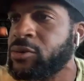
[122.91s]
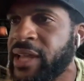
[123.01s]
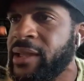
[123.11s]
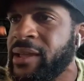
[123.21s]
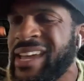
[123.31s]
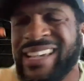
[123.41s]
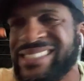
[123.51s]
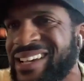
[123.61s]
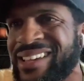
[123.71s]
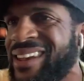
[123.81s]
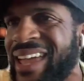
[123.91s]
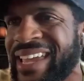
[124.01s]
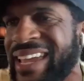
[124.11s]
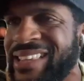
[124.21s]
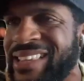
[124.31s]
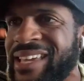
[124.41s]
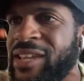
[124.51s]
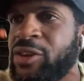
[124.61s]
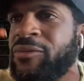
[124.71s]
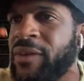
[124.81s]
day is unlike
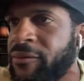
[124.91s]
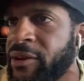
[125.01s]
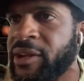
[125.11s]
anything you've ever